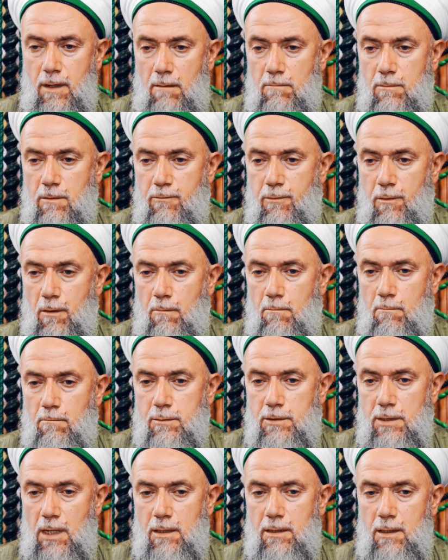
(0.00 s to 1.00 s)
coming
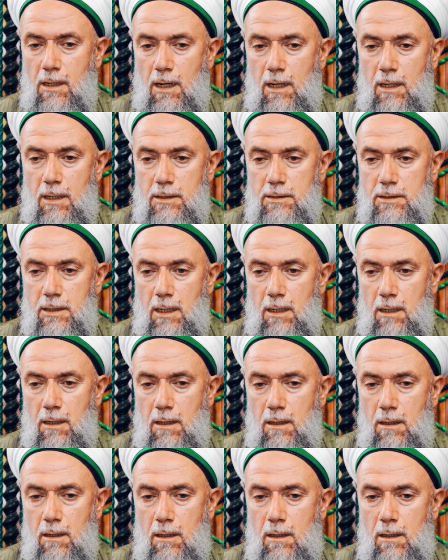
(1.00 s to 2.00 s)
from Central Asia
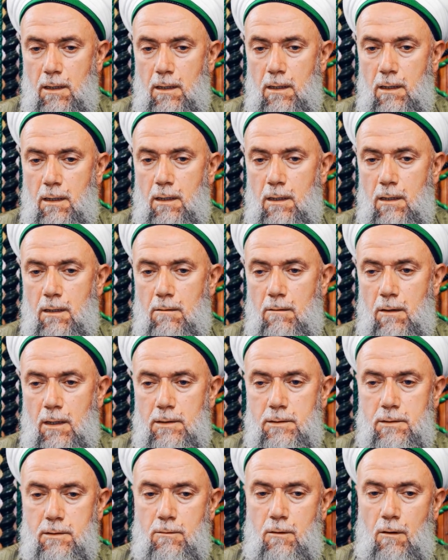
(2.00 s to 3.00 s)

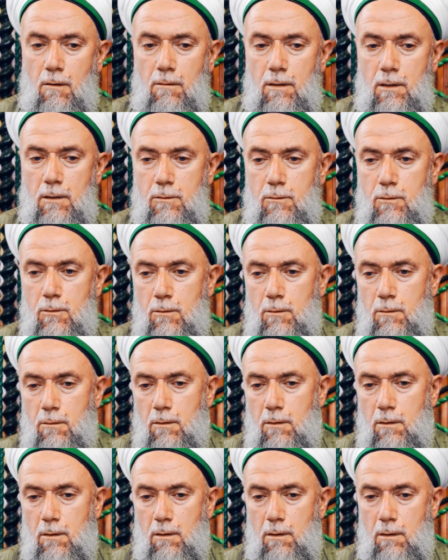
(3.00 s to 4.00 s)
was going
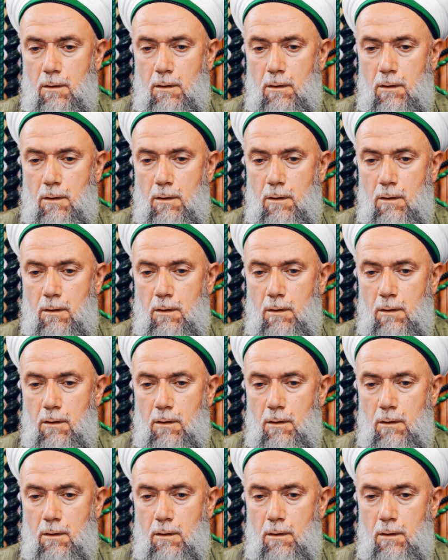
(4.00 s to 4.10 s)
to